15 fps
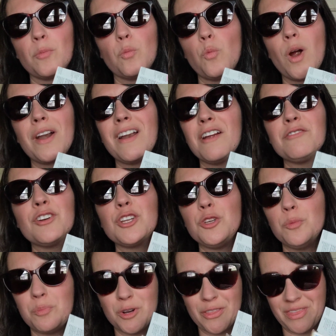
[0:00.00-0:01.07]
Wherever
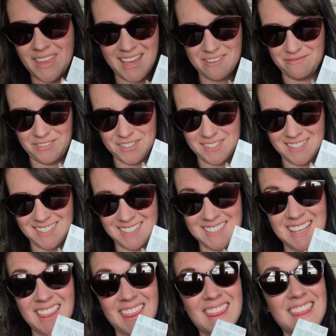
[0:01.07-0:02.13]
you put the emphasis,
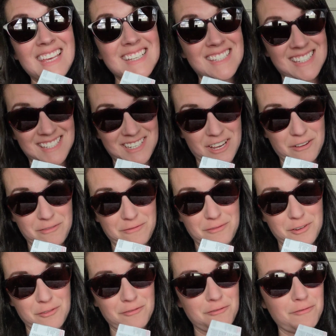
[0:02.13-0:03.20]
this stuff
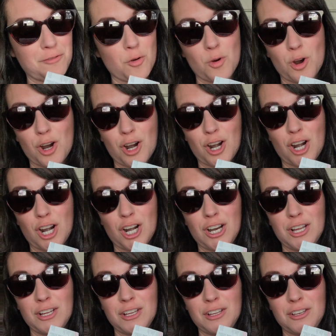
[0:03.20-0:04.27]

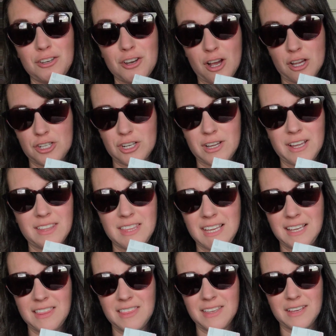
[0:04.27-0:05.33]
for nausea, I
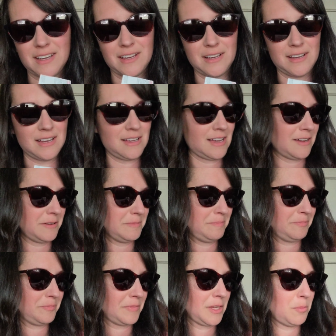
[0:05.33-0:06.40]
think the
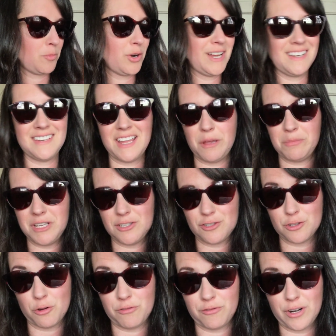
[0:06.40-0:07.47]
brand name is
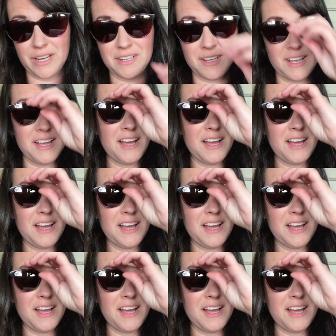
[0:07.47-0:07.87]
Zofran.